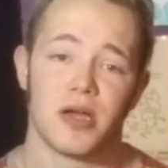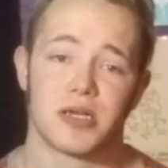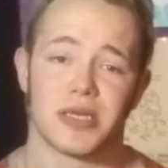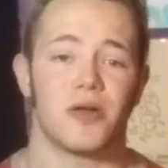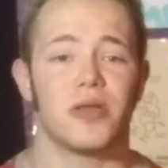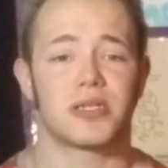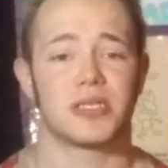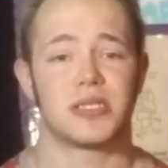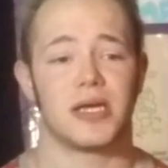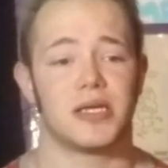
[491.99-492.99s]
Because I don't like
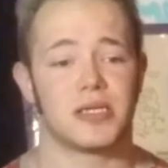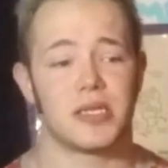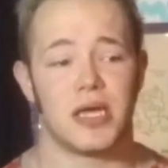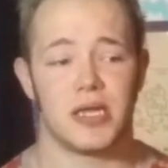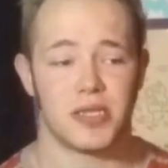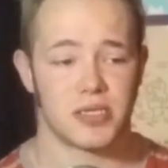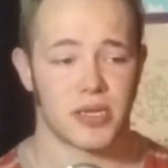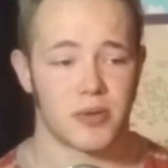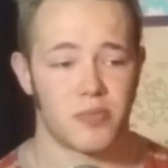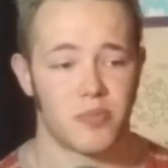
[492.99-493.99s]
to say it, anything's
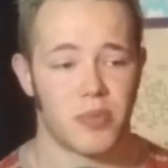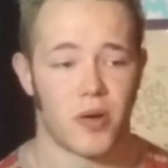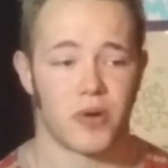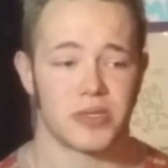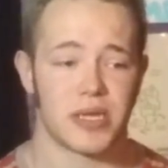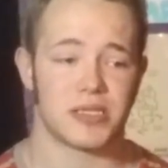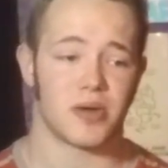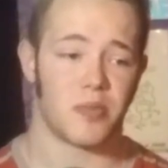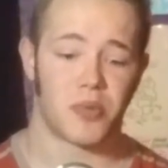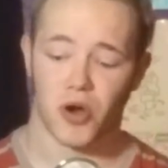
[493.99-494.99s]
like, I don't want to say it's
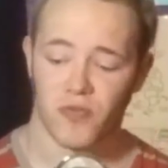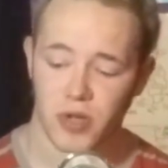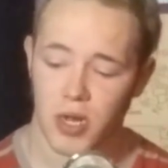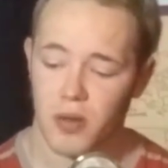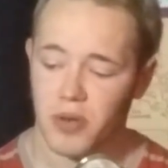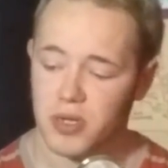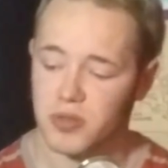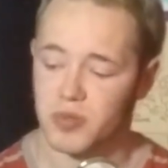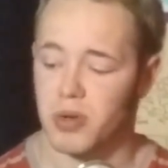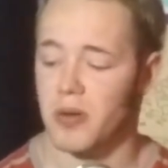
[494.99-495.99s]
a perfect comic book because
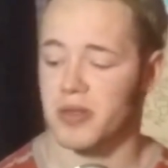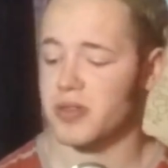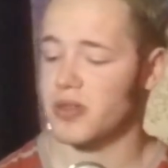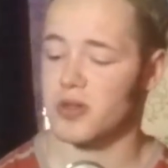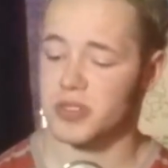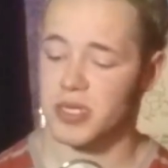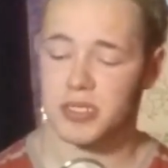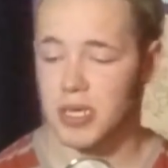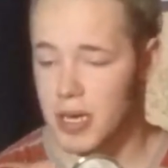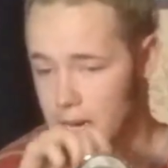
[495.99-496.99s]
there's probably, there's
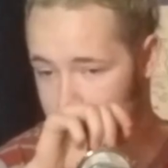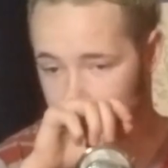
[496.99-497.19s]
things that